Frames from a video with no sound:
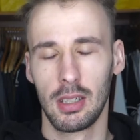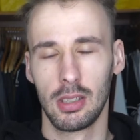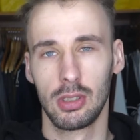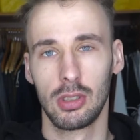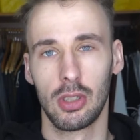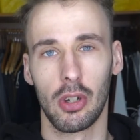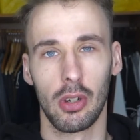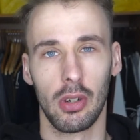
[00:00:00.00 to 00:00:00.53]

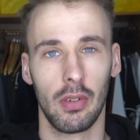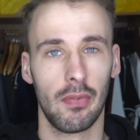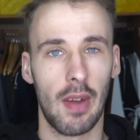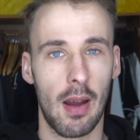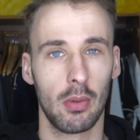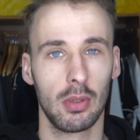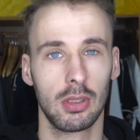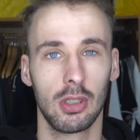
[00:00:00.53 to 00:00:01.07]
so
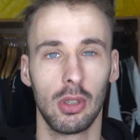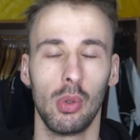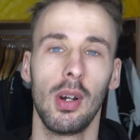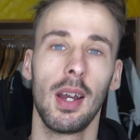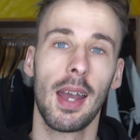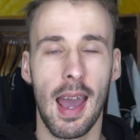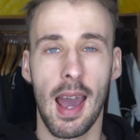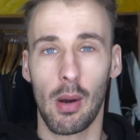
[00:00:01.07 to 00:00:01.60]
that was cool.
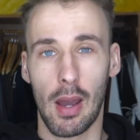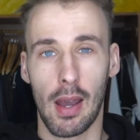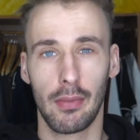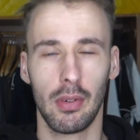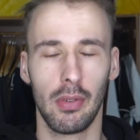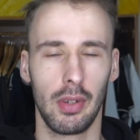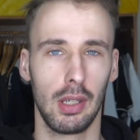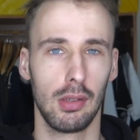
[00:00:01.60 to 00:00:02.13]

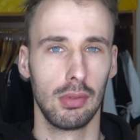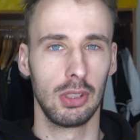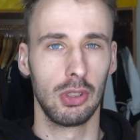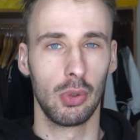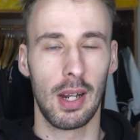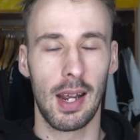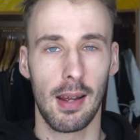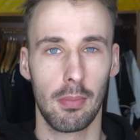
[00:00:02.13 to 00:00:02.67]
However, the
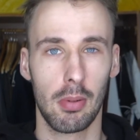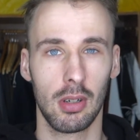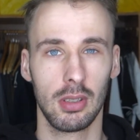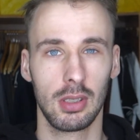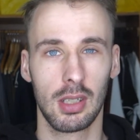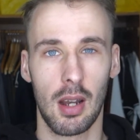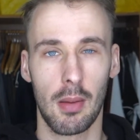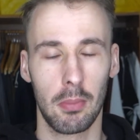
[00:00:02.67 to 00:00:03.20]
original
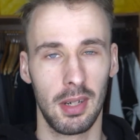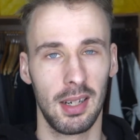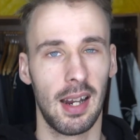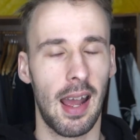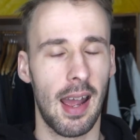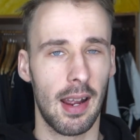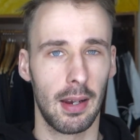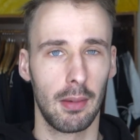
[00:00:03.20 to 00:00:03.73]
AirPods come in
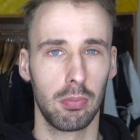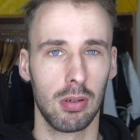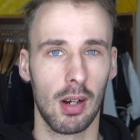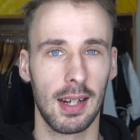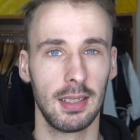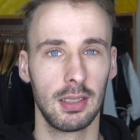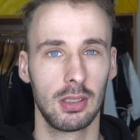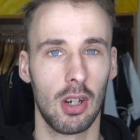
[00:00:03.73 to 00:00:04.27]
at a
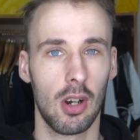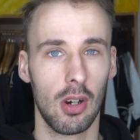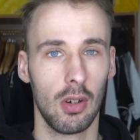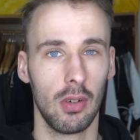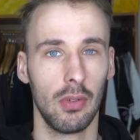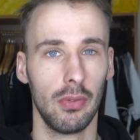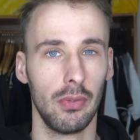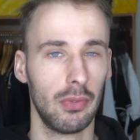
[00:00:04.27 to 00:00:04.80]
price
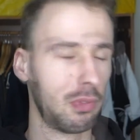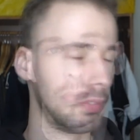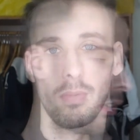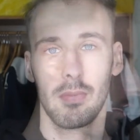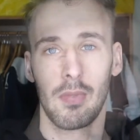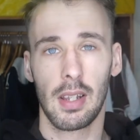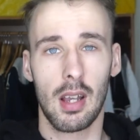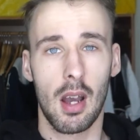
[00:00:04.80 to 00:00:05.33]
of
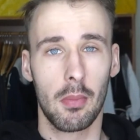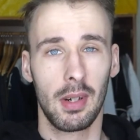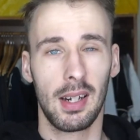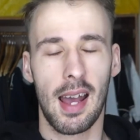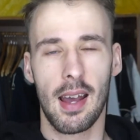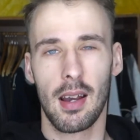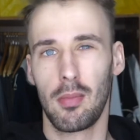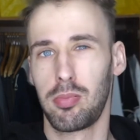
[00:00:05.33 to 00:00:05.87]

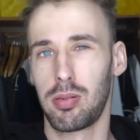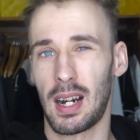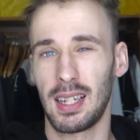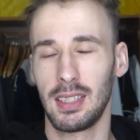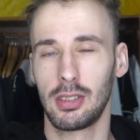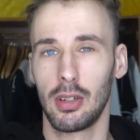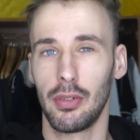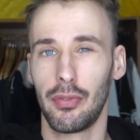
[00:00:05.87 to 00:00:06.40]

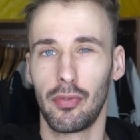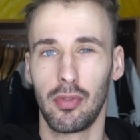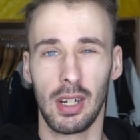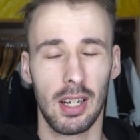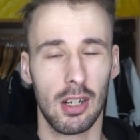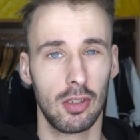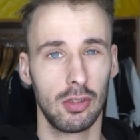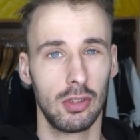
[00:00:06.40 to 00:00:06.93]

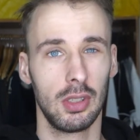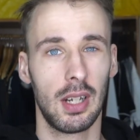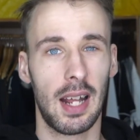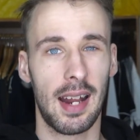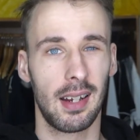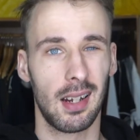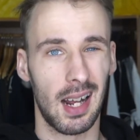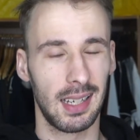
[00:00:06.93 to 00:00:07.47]

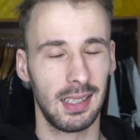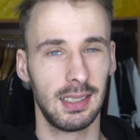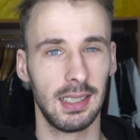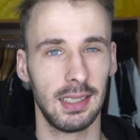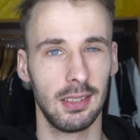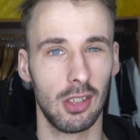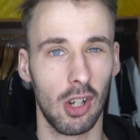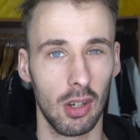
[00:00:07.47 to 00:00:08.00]

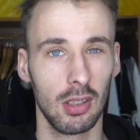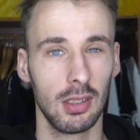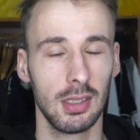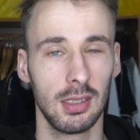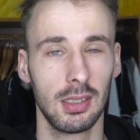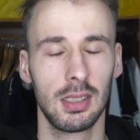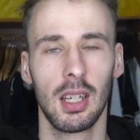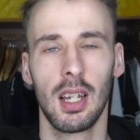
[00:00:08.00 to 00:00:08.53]

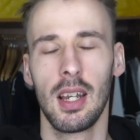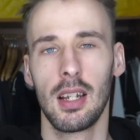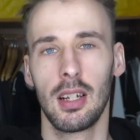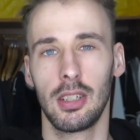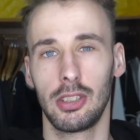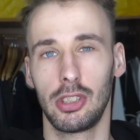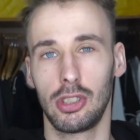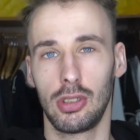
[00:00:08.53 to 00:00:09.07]
$319
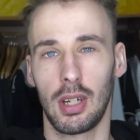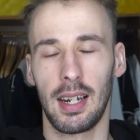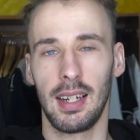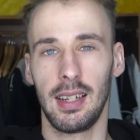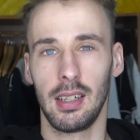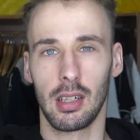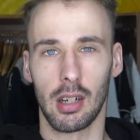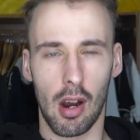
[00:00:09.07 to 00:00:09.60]

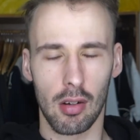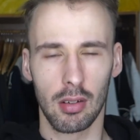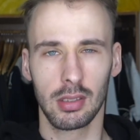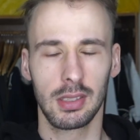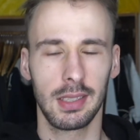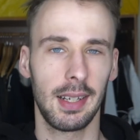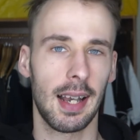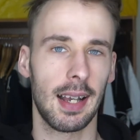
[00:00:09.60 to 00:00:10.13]
Australian
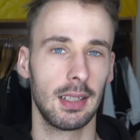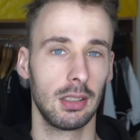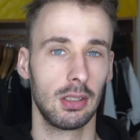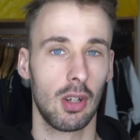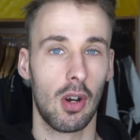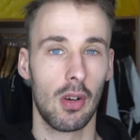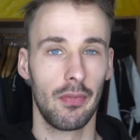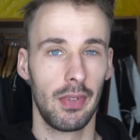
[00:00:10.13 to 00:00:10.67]
currency, as
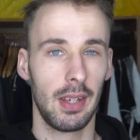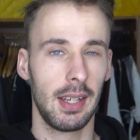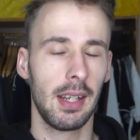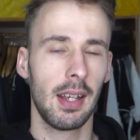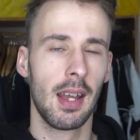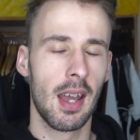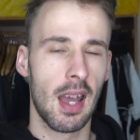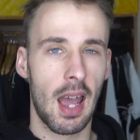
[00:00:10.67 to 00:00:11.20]
on the
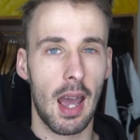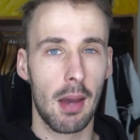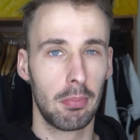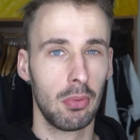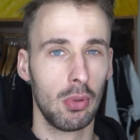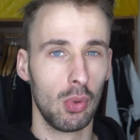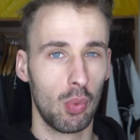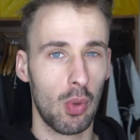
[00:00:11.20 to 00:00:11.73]

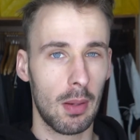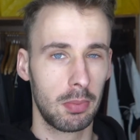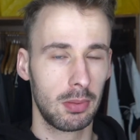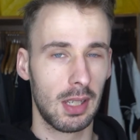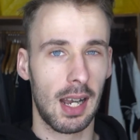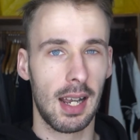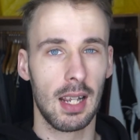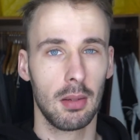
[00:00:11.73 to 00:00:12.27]
Apple
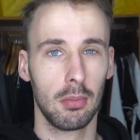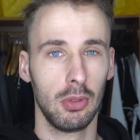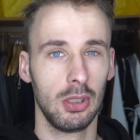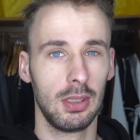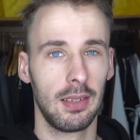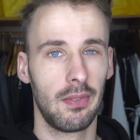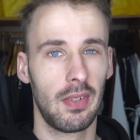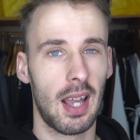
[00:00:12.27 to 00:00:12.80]
website. I'm
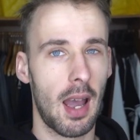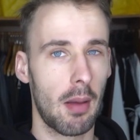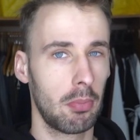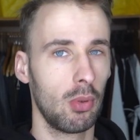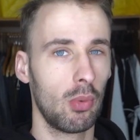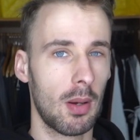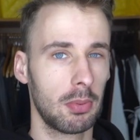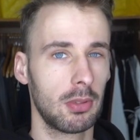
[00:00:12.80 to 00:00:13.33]
using the
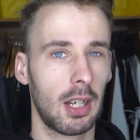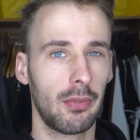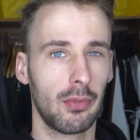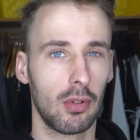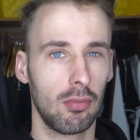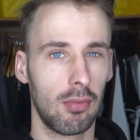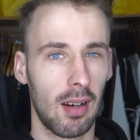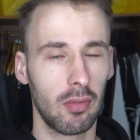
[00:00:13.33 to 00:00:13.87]
Apple website
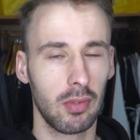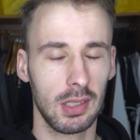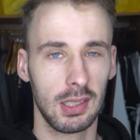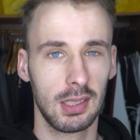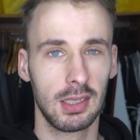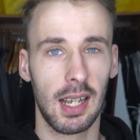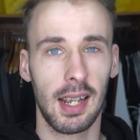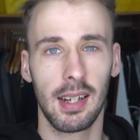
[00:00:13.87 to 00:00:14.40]
for reference
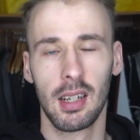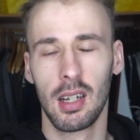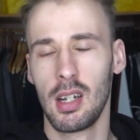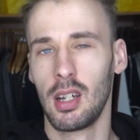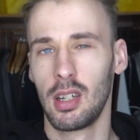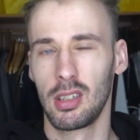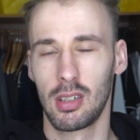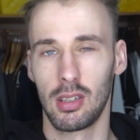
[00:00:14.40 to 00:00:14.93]
sake
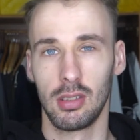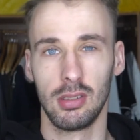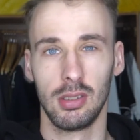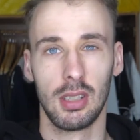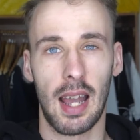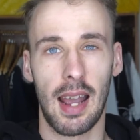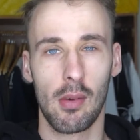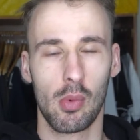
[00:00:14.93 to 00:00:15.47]

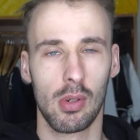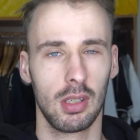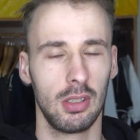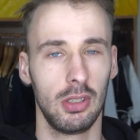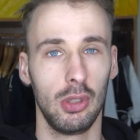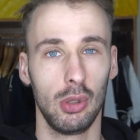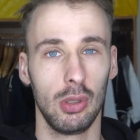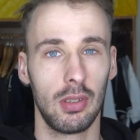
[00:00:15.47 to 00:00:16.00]
because I want to
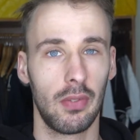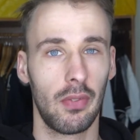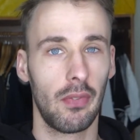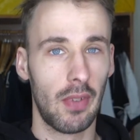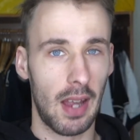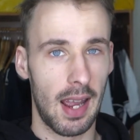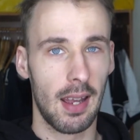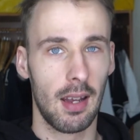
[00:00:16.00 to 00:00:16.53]
use
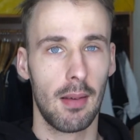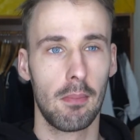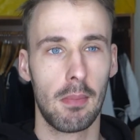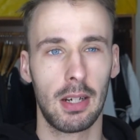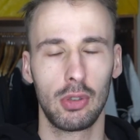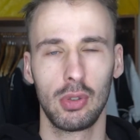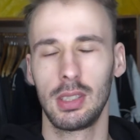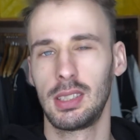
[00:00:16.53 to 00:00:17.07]
their
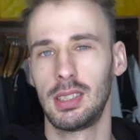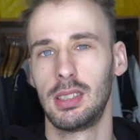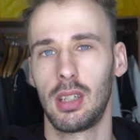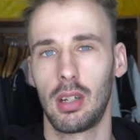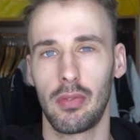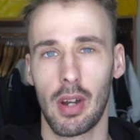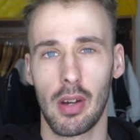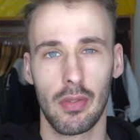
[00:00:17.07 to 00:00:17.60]
metrics
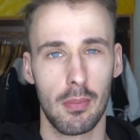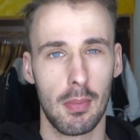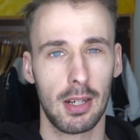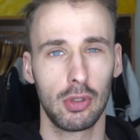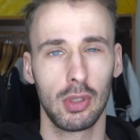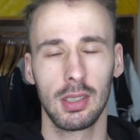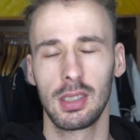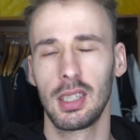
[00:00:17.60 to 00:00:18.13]
instead of other
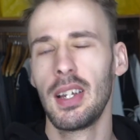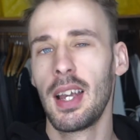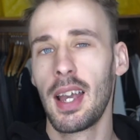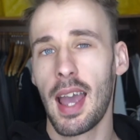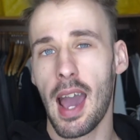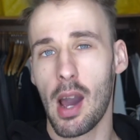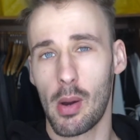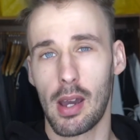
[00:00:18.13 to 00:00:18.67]
metrics.
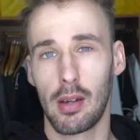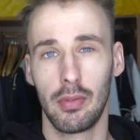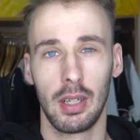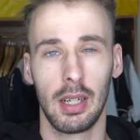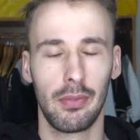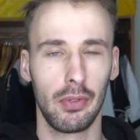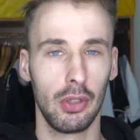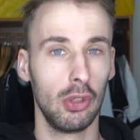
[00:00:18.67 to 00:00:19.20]
However,
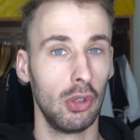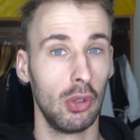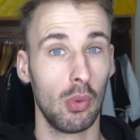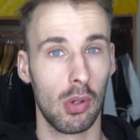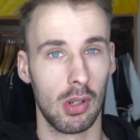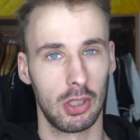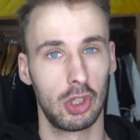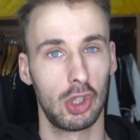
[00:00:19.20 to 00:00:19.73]
if you do
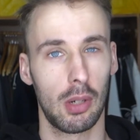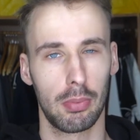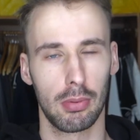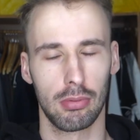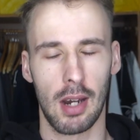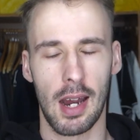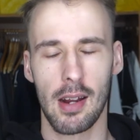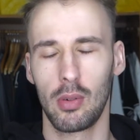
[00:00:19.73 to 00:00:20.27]
want to shop
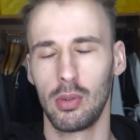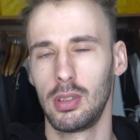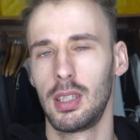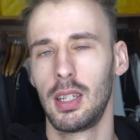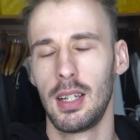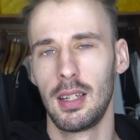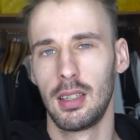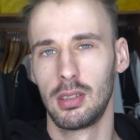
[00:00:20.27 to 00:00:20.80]
around,
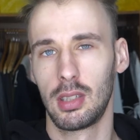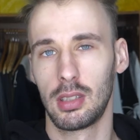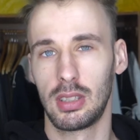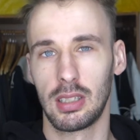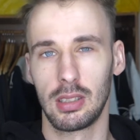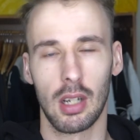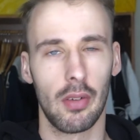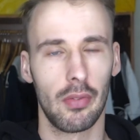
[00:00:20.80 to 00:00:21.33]
such
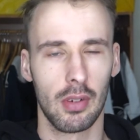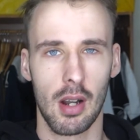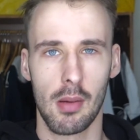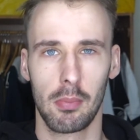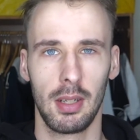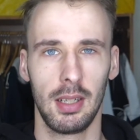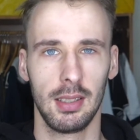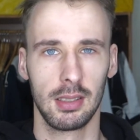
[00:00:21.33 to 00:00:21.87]
as other
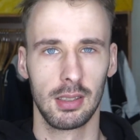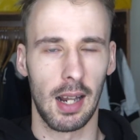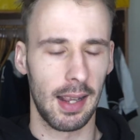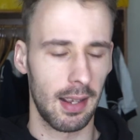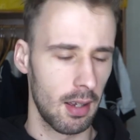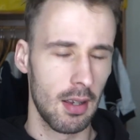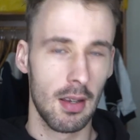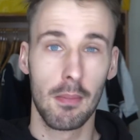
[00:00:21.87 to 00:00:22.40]
companies like
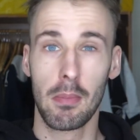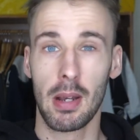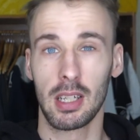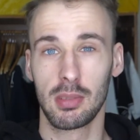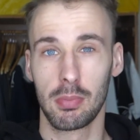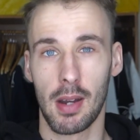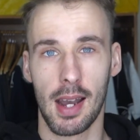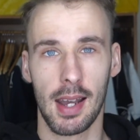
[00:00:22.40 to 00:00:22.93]

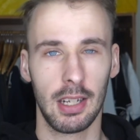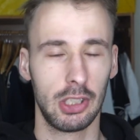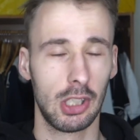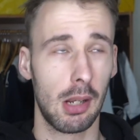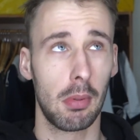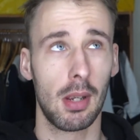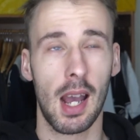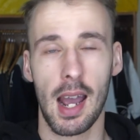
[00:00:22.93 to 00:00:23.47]
Best Buy,
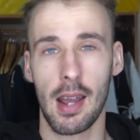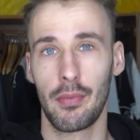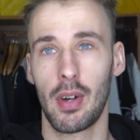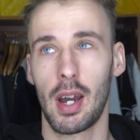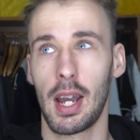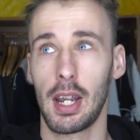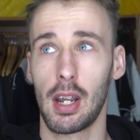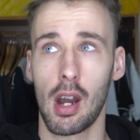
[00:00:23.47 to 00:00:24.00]
JB
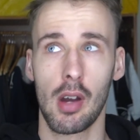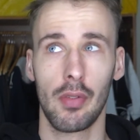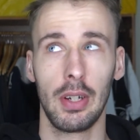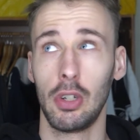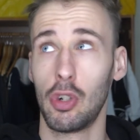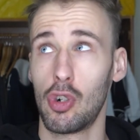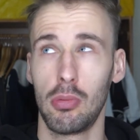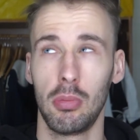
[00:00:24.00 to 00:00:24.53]
Hi-Fi, Harvey
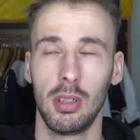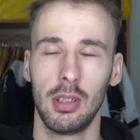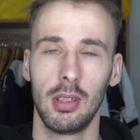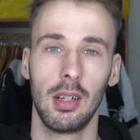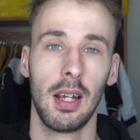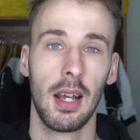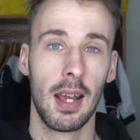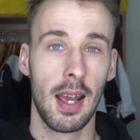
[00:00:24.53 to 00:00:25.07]

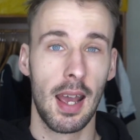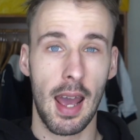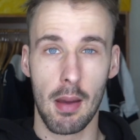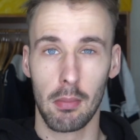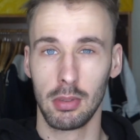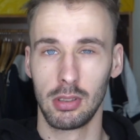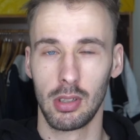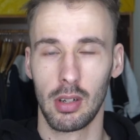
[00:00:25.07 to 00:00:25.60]
Norman,
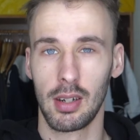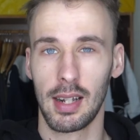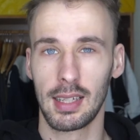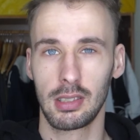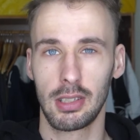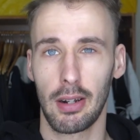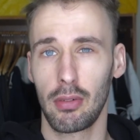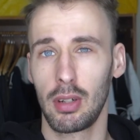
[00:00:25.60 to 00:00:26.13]
Amazon,
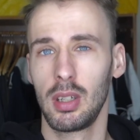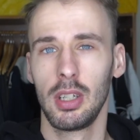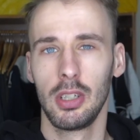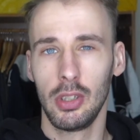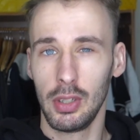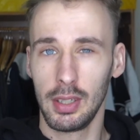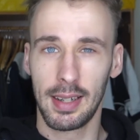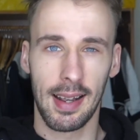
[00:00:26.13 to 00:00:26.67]
etc.,
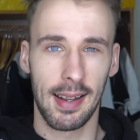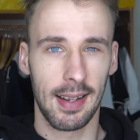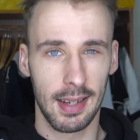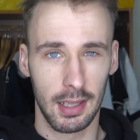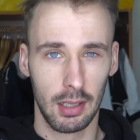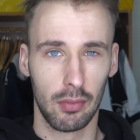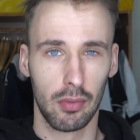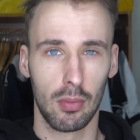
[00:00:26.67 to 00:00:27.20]
you can
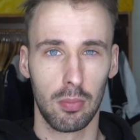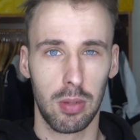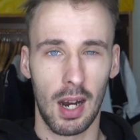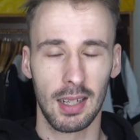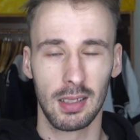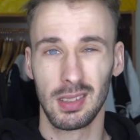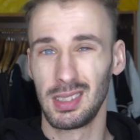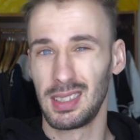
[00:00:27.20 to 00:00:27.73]
get different
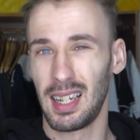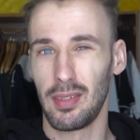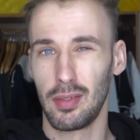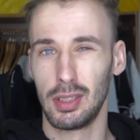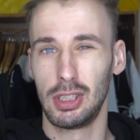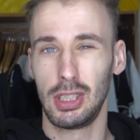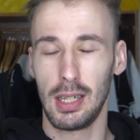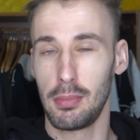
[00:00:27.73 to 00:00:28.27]
prices,
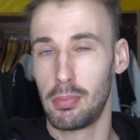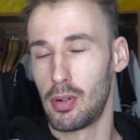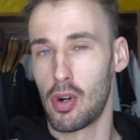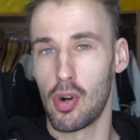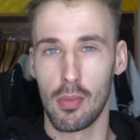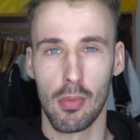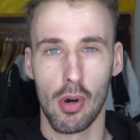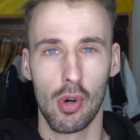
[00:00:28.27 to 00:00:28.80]
either cheaper
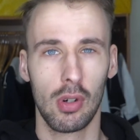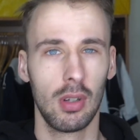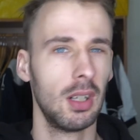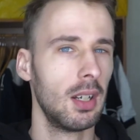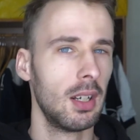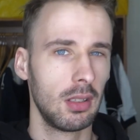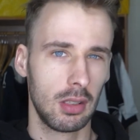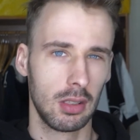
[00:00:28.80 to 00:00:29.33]
or more,
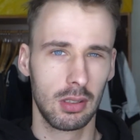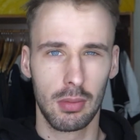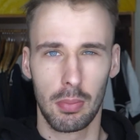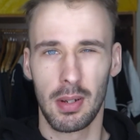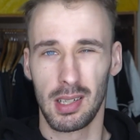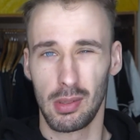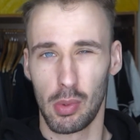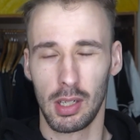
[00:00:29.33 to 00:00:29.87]
just
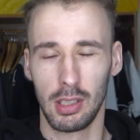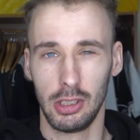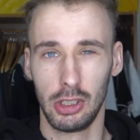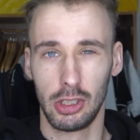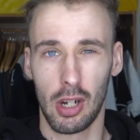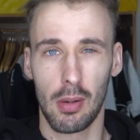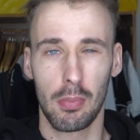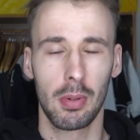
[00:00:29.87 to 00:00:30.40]
depends where you
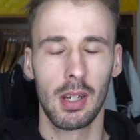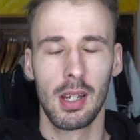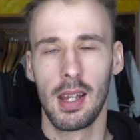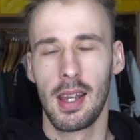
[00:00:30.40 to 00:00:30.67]
shop.